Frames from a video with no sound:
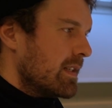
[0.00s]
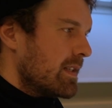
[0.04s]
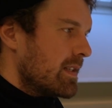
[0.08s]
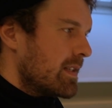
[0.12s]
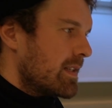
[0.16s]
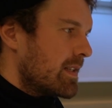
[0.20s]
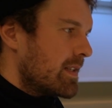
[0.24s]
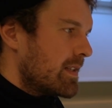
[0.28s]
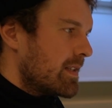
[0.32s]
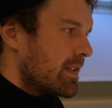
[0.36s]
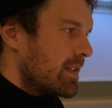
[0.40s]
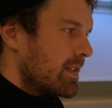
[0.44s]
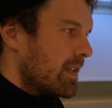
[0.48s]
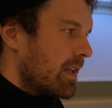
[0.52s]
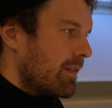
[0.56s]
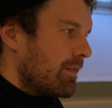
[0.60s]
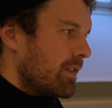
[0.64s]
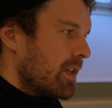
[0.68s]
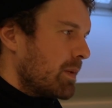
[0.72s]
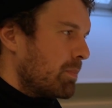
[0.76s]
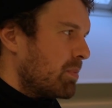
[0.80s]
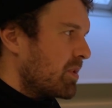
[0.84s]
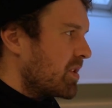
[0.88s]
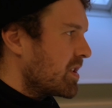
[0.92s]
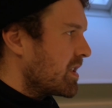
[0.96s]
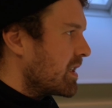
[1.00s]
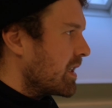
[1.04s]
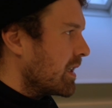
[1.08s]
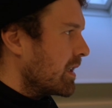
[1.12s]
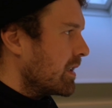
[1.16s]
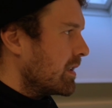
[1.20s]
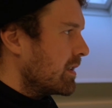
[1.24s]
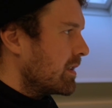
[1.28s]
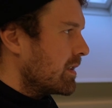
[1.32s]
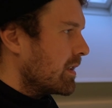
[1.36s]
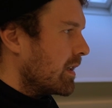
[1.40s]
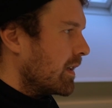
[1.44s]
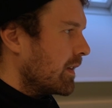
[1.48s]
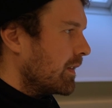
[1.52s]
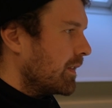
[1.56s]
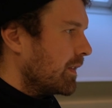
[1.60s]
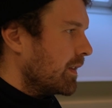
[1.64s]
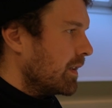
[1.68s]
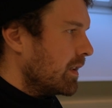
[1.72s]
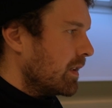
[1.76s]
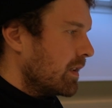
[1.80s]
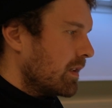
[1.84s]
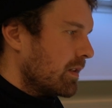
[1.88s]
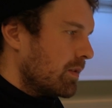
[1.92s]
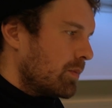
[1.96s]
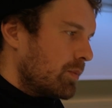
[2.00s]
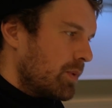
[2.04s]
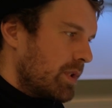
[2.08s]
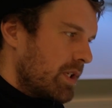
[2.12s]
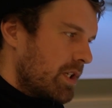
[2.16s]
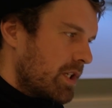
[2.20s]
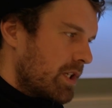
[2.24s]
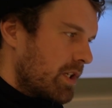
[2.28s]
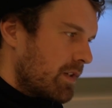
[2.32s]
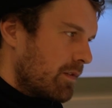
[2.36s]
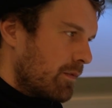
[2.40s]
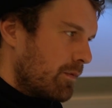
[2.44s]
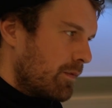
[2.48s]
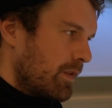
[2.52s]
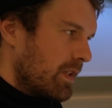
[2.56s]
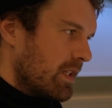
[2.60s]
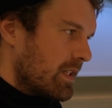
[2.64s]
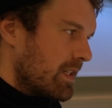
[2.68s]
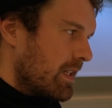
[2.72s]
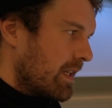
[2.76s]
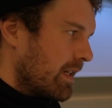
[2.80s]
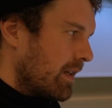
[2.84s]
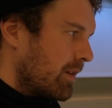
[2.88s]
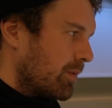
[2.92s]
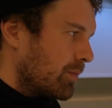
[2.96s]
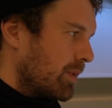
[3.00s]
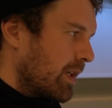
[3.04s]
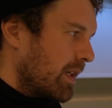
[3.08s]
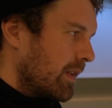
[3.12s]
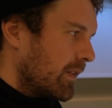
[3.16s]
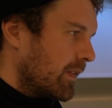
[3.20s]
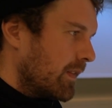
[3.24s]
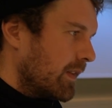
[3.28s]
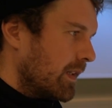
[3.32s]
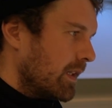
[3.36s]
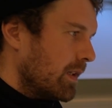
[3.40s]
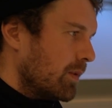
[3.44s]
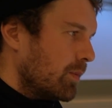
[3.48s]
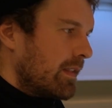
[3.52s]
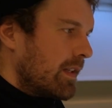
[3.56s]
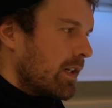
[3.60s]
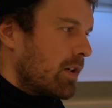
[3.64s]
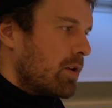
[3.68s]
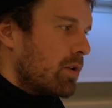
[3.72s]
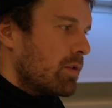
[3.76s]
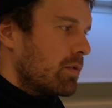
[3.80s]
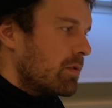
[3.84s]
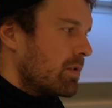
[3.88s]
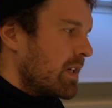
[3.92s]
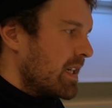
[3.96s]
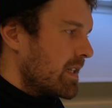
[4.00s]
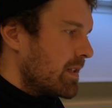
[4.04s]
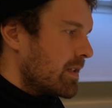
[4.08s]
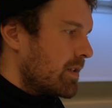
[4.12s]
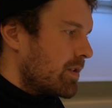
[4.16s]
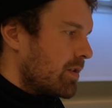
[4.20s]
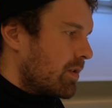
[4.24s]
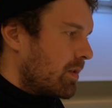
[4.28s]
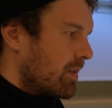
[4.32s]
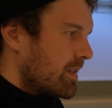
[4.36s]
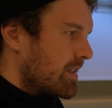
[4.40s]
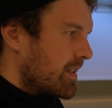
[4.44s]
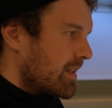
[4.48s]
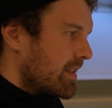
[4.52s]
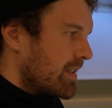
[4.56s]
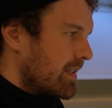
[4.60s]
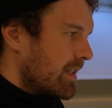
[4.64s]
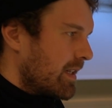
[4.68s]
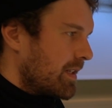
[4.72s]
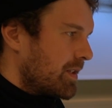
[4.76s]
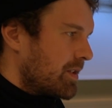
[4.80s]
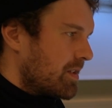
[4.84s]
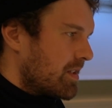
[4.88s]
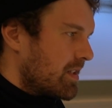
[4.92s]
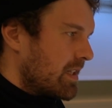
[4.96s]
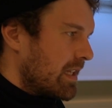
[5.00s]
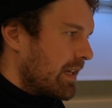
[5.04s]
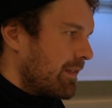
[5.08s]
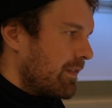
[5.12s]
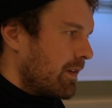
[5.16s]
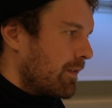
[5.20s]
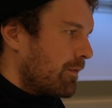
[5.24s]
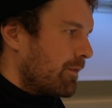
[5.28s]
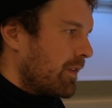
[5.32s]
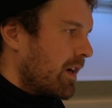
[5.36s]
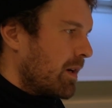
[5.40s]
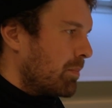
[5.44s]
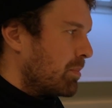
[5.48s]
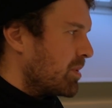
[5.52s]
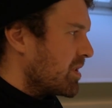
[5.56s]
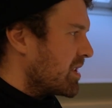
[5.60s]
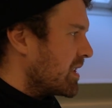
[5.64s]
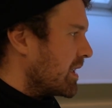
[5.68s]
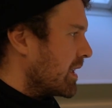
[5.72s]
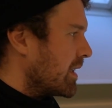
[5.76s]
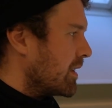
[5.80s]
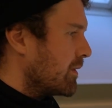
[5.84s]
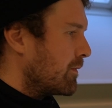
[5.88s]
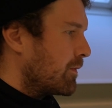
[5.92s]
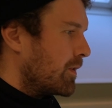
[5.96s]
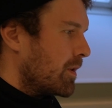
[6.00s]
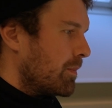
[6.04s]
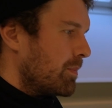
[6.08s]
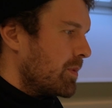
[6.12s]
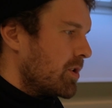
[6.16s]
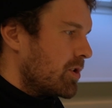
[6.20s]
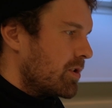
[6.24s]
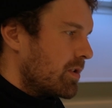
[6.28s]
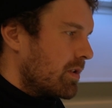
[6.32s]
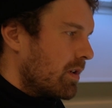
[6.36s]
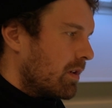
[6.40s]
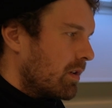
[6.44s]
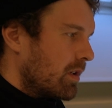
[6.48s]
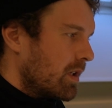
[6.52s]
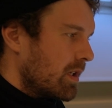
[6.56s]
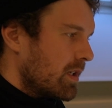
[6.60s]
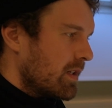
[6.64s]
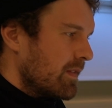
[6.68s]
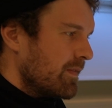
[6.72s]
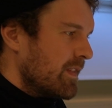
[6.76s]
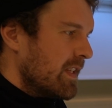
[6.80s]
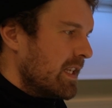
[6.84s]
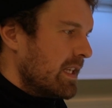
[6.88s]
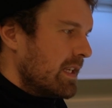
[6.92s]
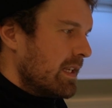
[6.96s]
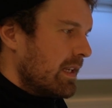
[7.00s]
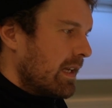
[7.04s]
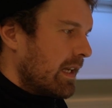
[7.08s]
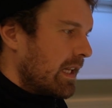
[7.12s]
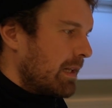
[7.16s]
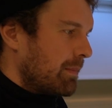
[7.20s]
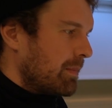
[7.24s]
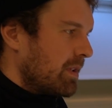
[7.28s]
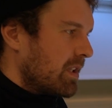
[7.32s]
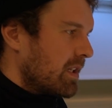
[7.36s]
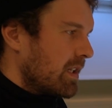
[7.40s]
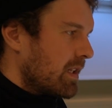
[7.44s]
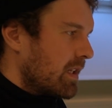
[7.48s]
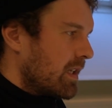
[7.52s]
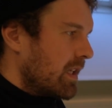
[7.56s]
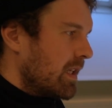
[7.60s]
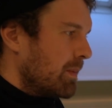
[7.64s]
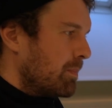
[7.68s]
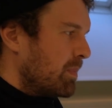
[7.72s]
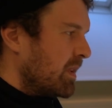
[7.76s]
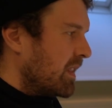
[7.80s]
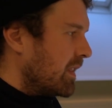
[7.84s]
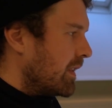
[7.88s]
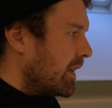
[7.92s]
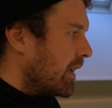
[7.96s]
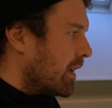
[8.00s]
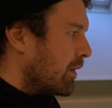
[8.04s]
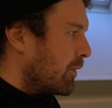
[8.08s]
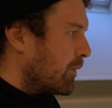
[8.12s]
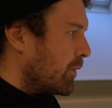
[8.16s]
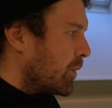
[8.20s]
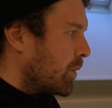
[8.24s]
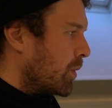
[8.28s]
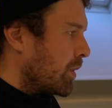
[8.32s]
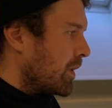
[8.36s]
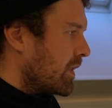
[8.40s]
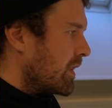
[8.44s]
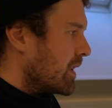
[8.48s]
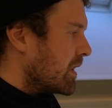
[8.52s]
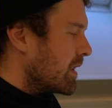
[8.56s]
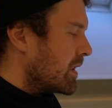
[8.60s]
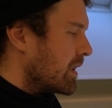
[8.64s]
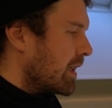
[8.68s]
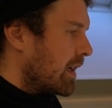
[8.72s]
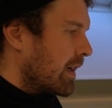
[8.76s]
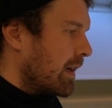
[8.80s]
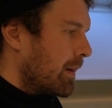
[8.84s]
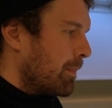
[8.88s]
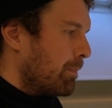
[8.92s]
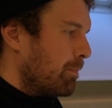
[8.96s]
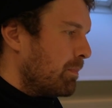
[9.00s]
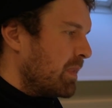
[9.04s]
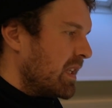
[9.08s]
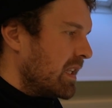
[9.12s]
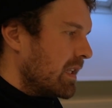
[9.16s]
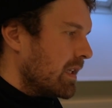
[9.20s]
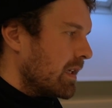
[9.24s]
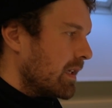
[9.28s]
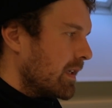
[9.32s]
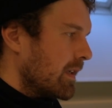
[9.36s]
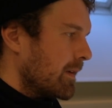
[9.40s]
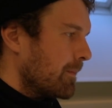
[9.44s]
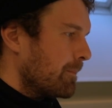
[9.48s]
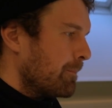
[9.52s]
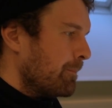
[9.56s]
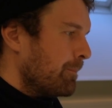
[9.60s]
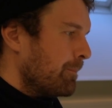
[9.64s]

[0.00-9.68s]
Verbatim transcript: 70%, I think, which feels like the right thing. The contrast is also set to 75% from the start, and I'm gonna keep it there for the time being.